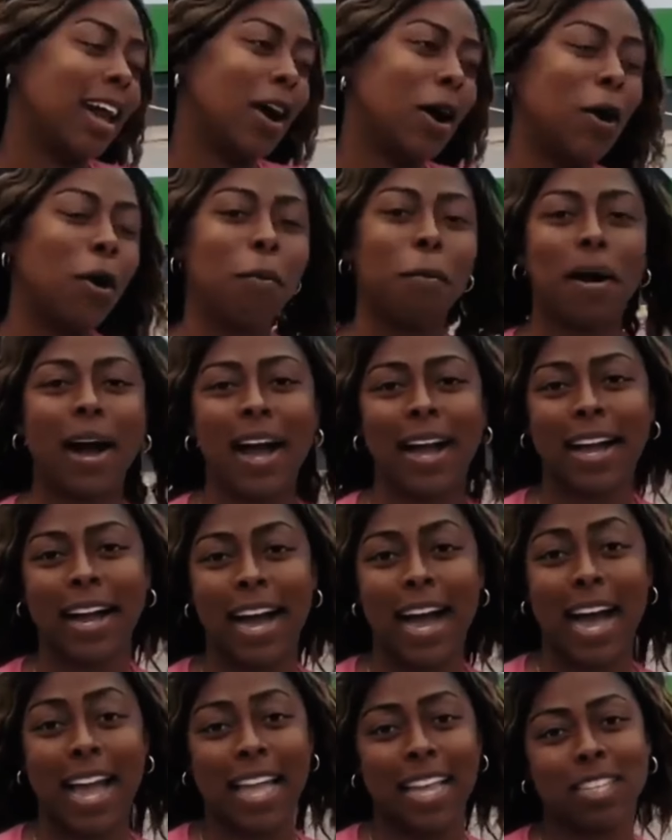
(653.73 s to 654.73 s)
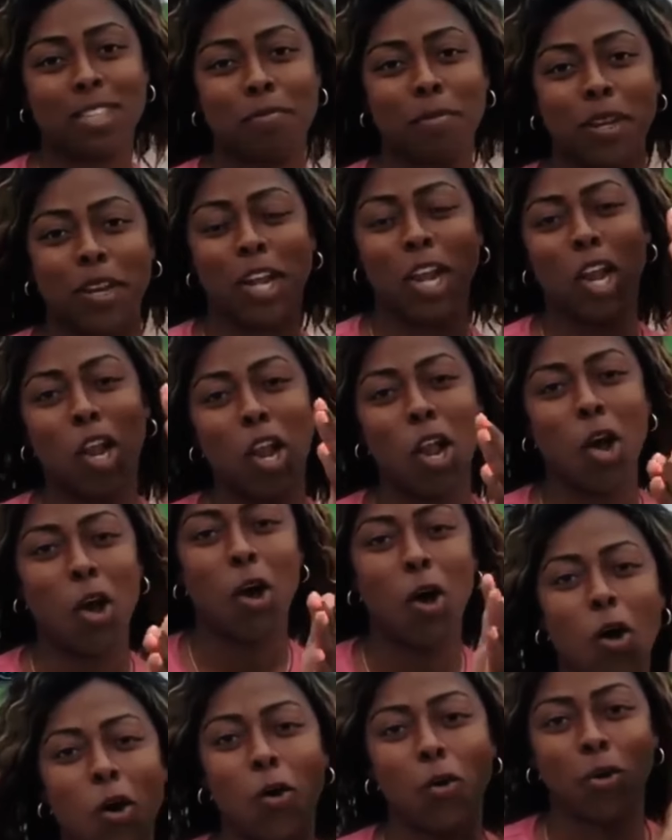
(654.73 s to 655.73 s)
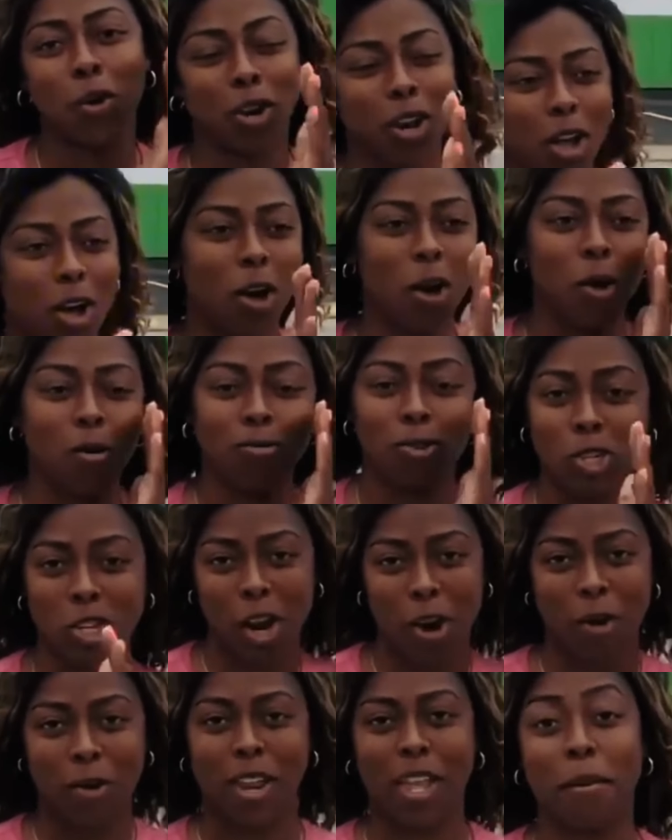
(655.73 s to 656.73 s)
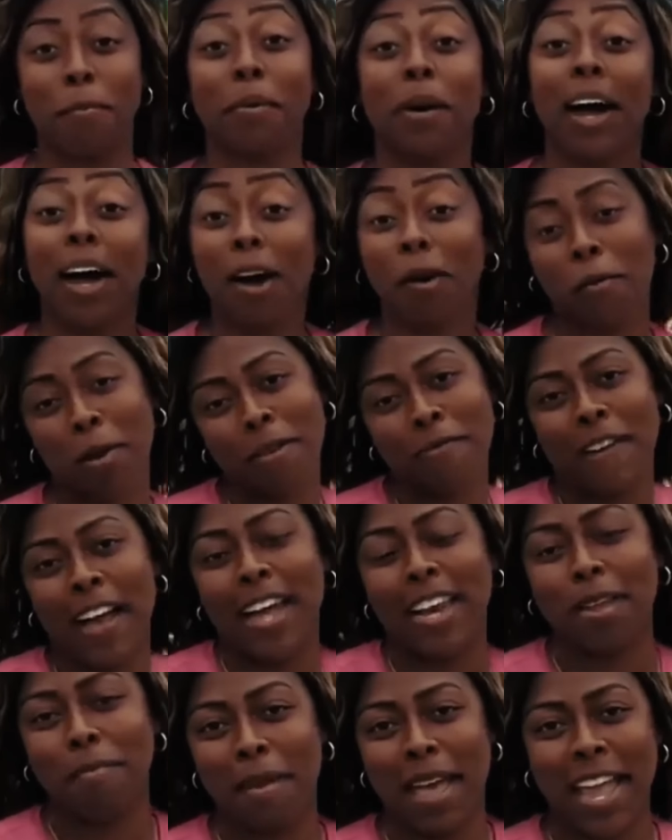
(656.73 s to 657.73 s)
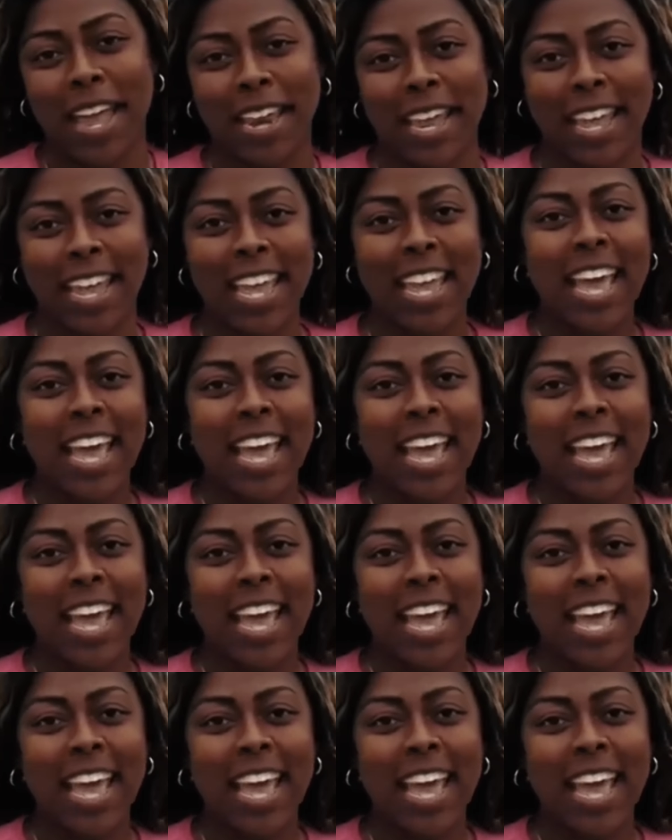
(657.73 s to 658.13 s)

footage again like I did. What paper was it? Find it. Produce it.